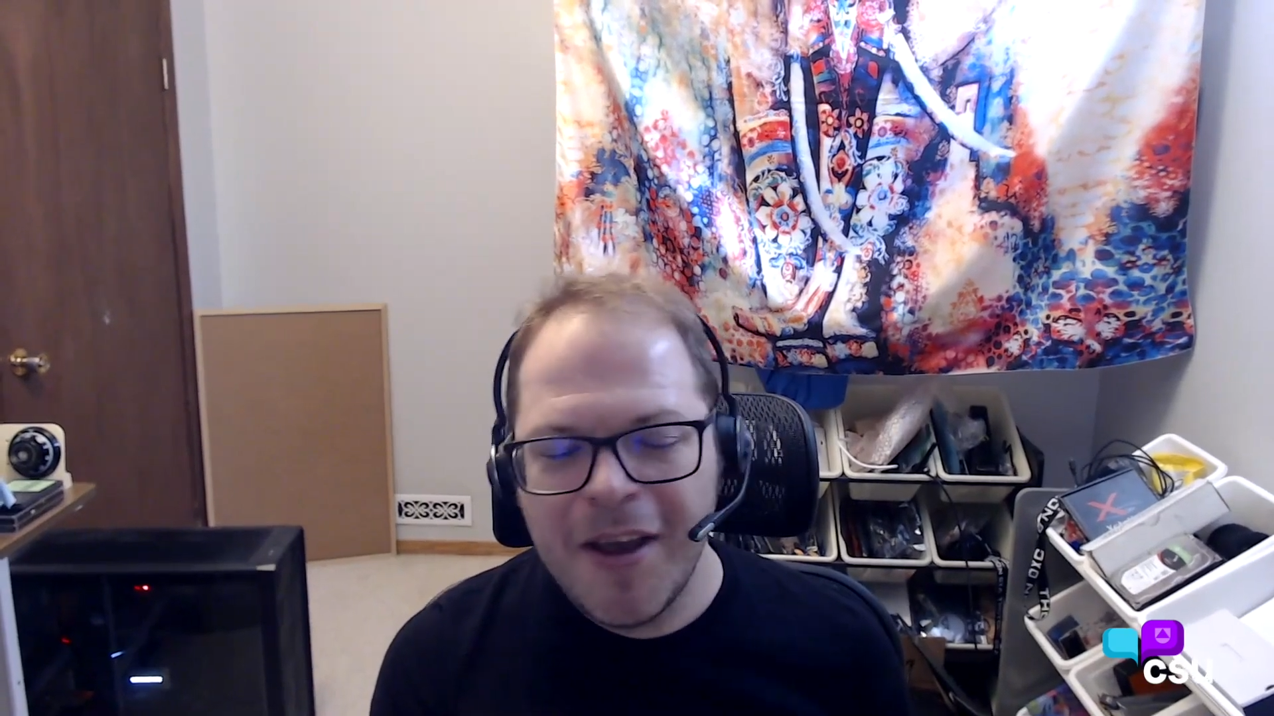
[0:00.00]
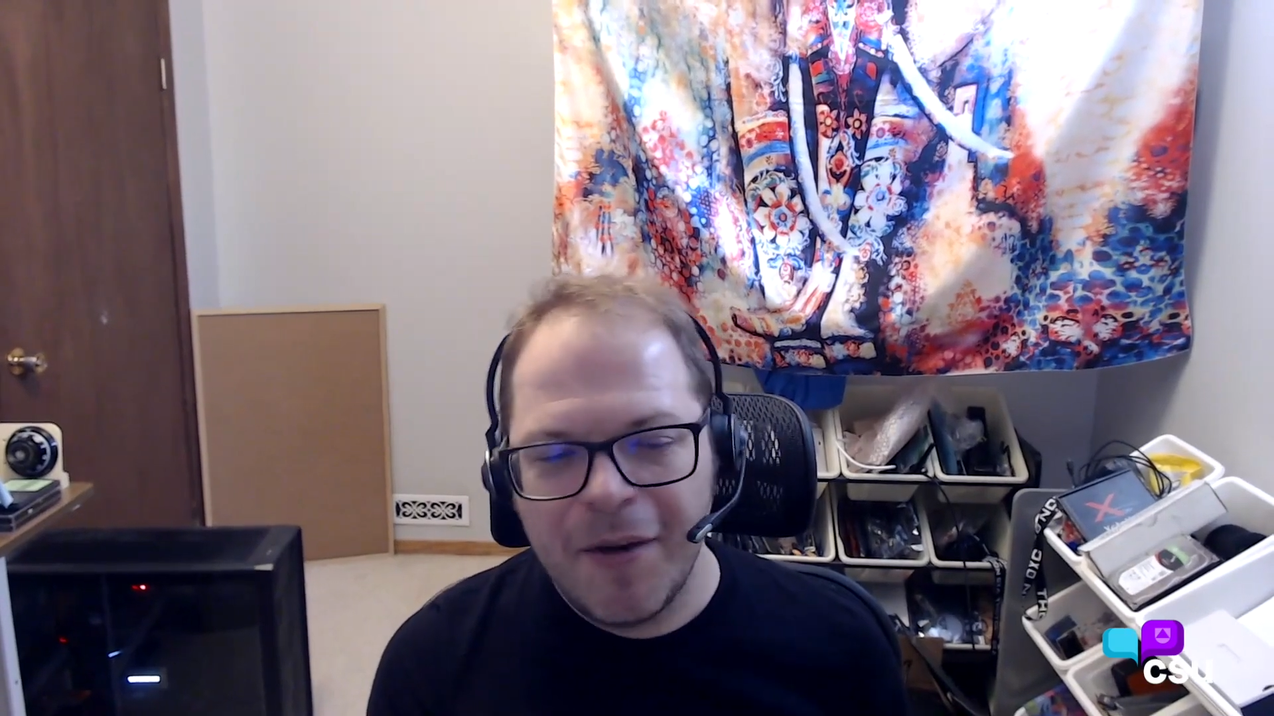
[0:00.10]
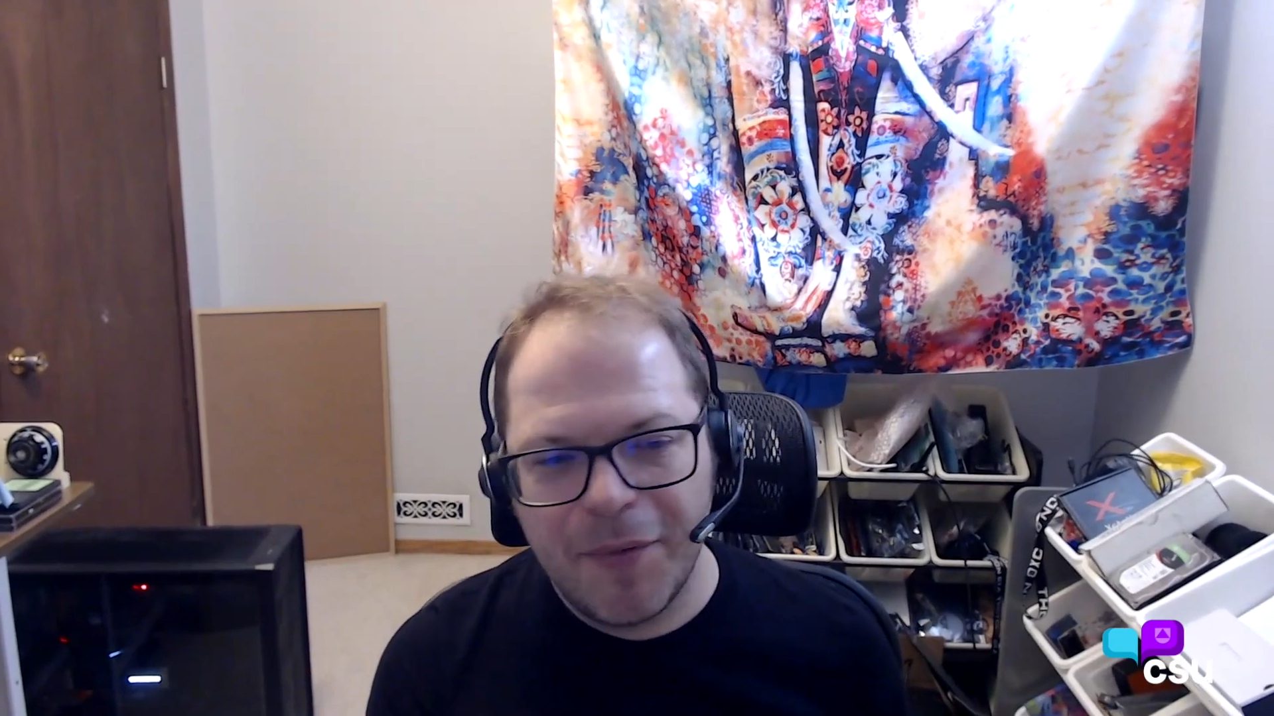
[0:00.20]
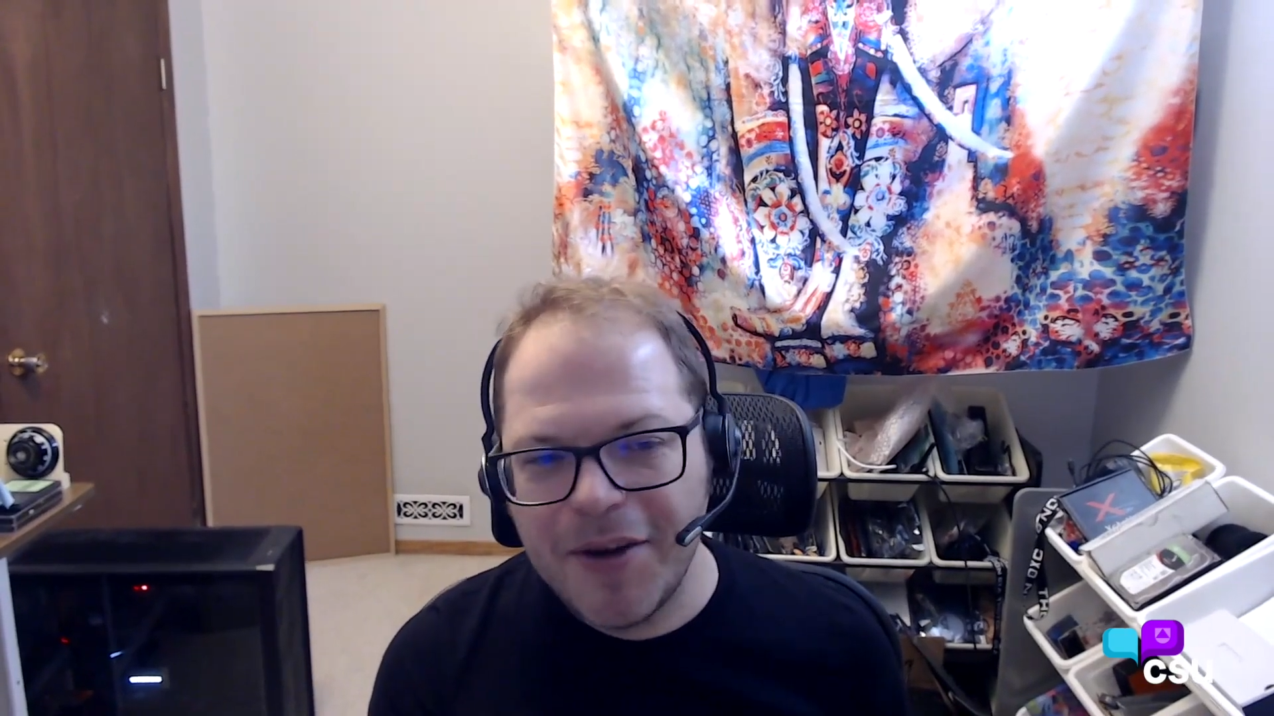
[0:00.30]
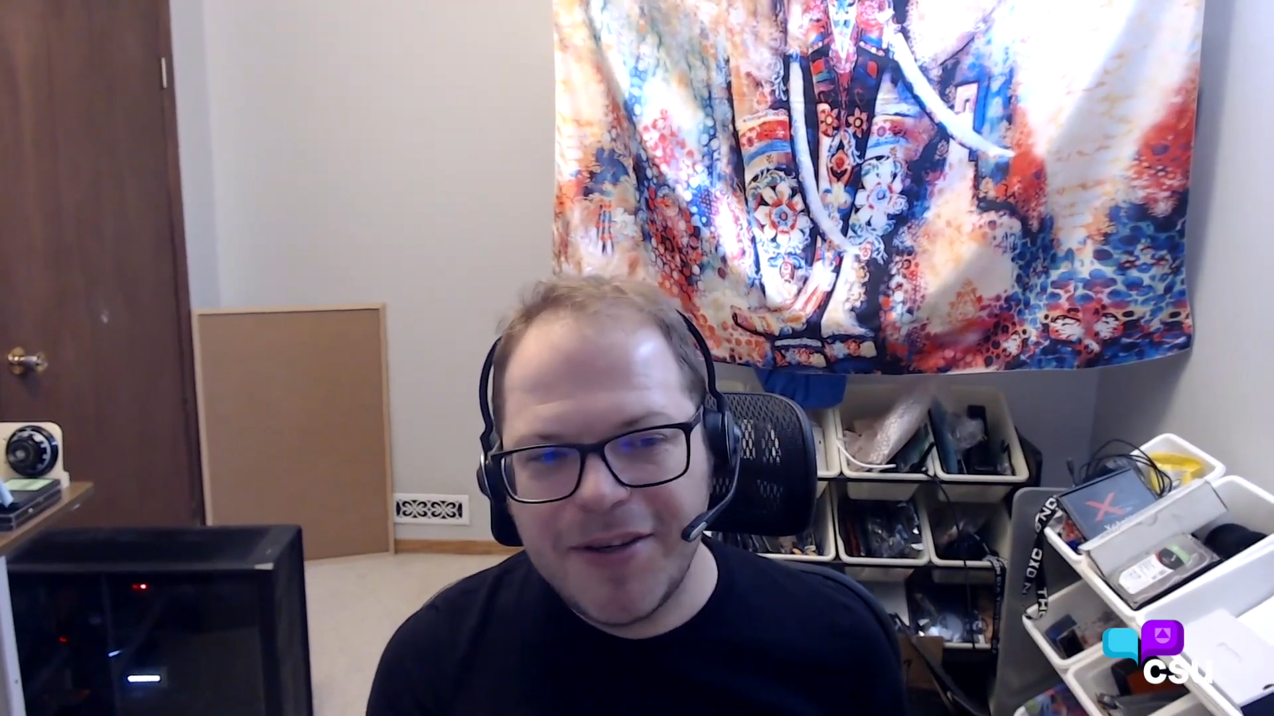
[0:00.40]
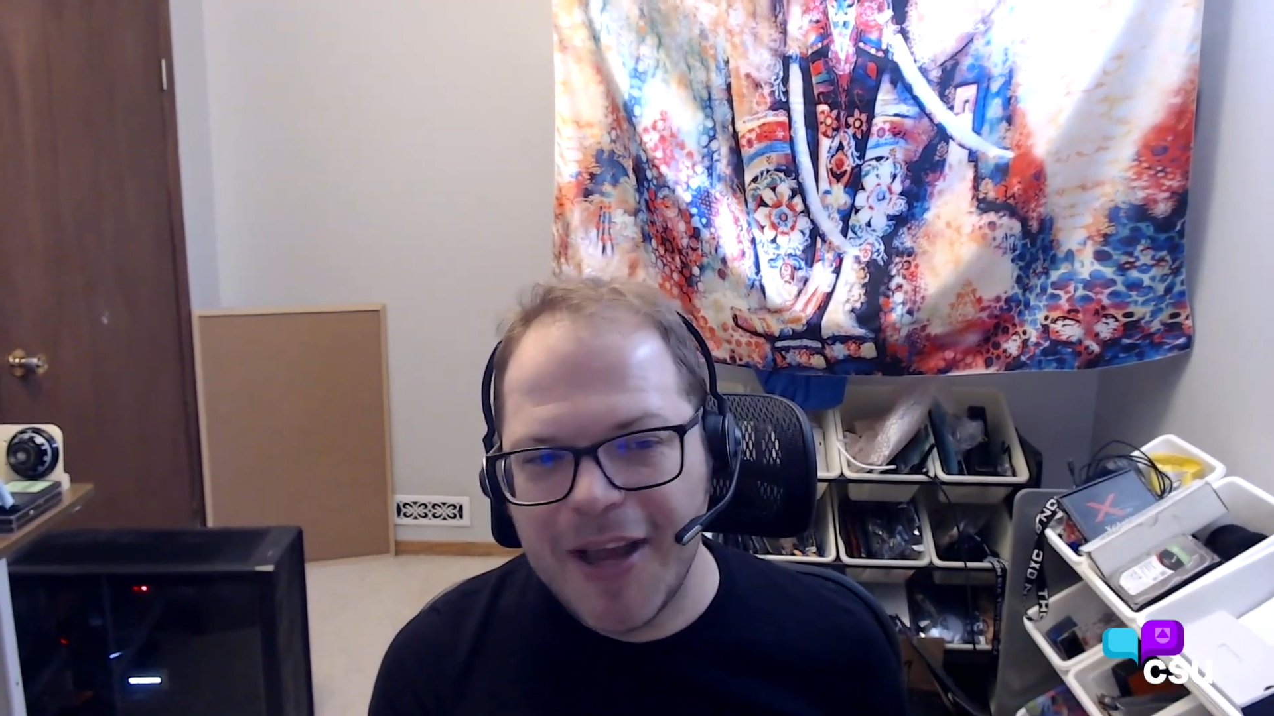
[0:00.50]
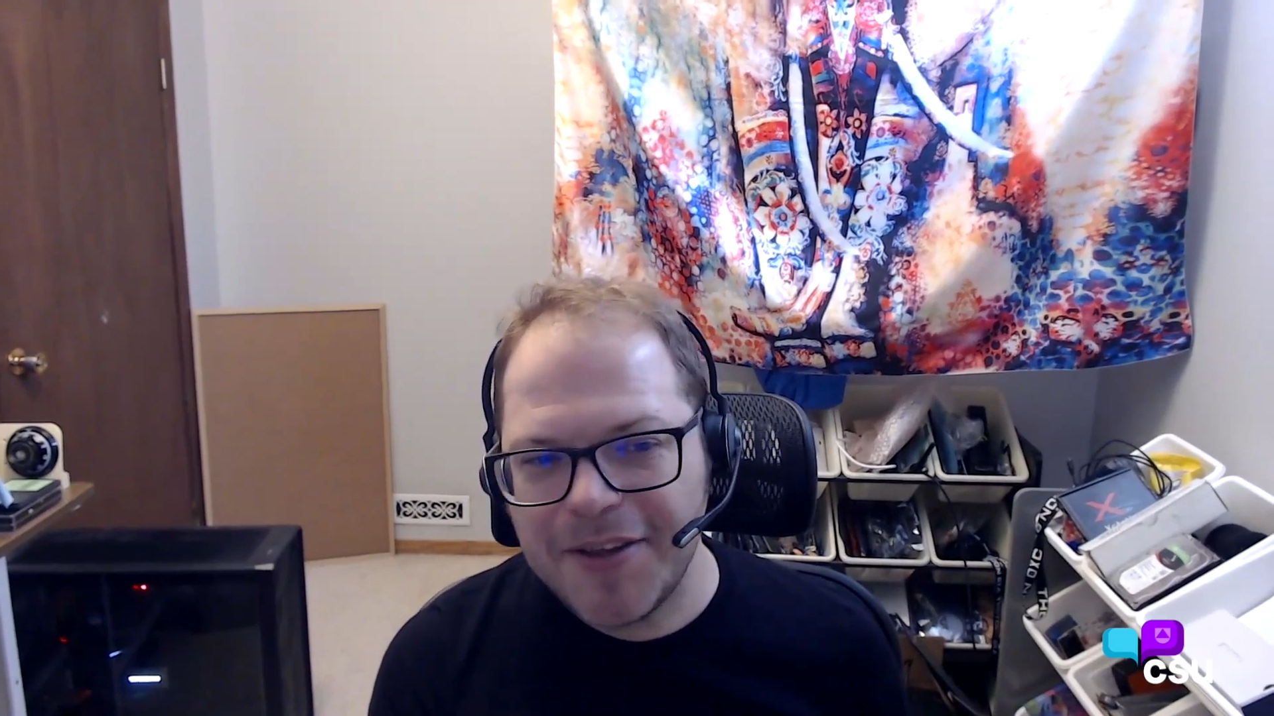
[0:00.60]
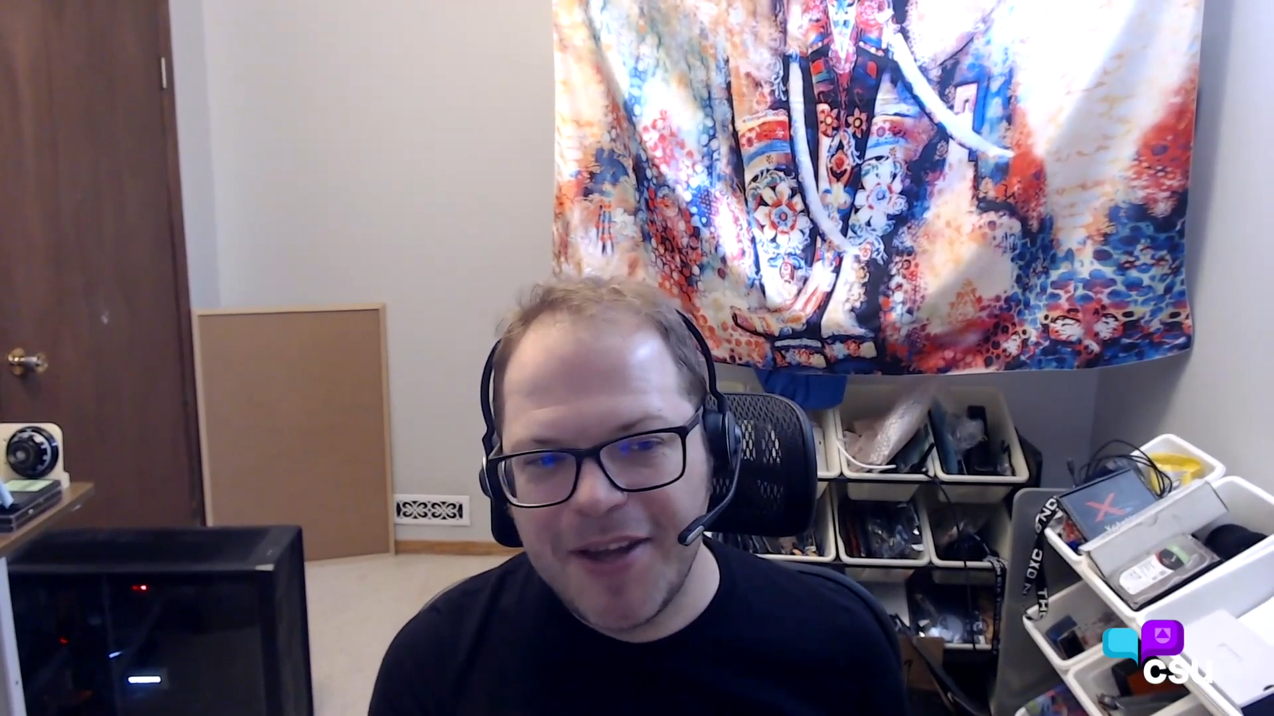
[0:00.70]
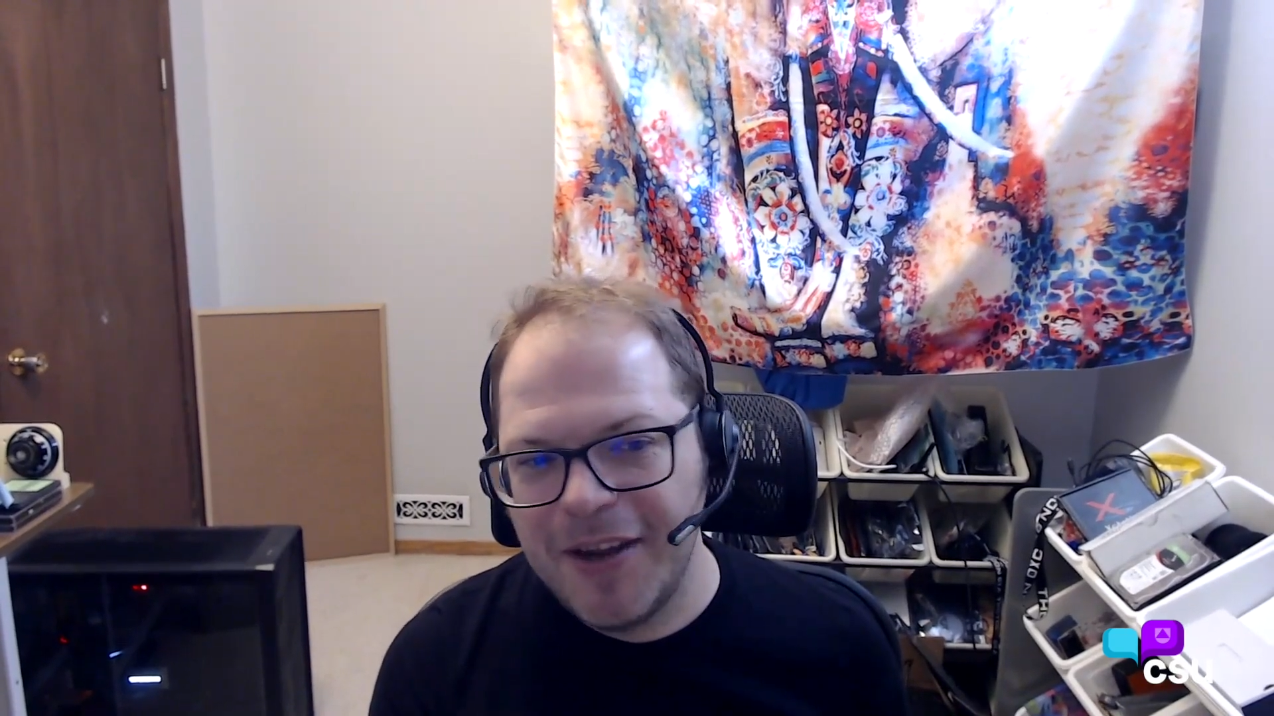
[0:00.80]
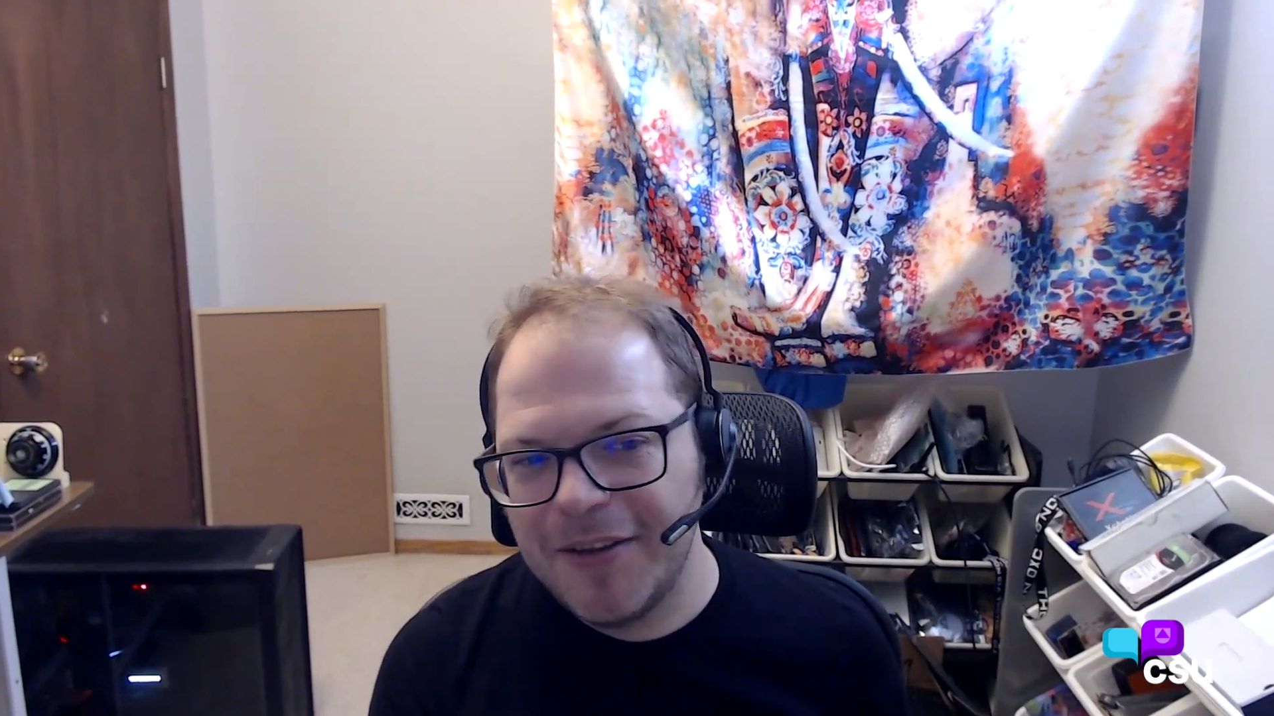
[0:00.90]
run
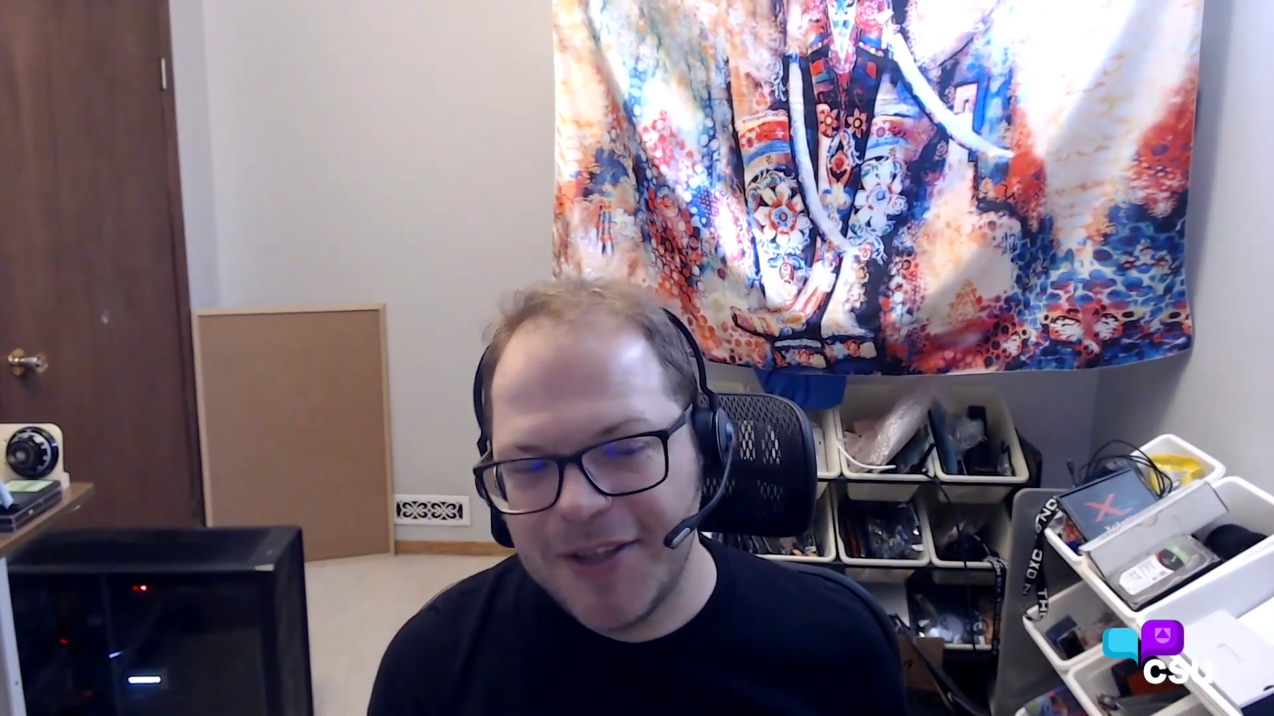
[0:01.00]
testing